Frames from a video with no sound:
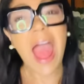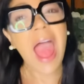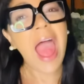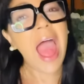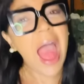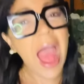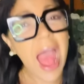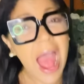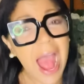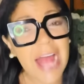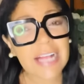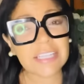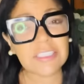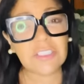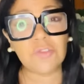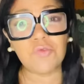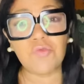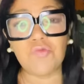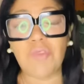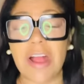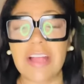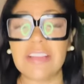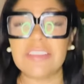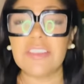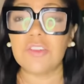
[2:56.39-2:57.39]
has
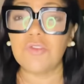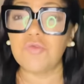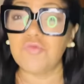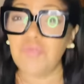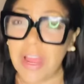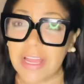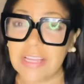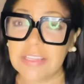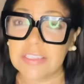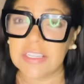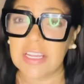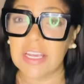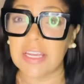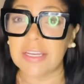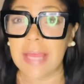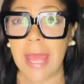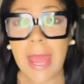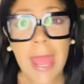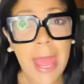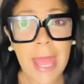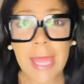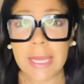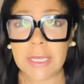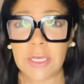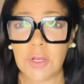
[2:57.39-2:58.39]
resurrected.
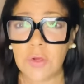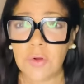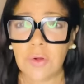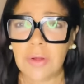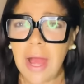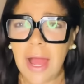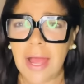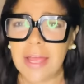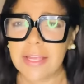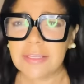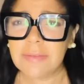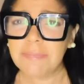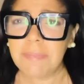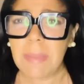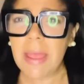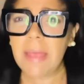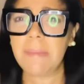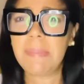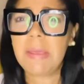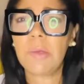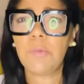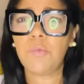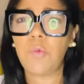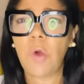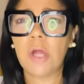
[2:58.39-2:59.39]
And you guys may
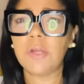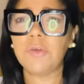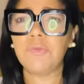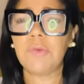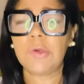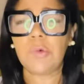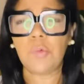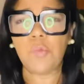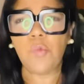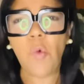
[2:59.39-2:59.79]
be wondering,